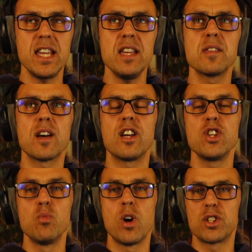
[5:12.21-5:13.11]
Either
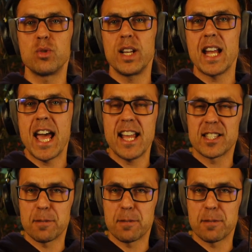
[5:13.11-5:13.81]
you want to enhance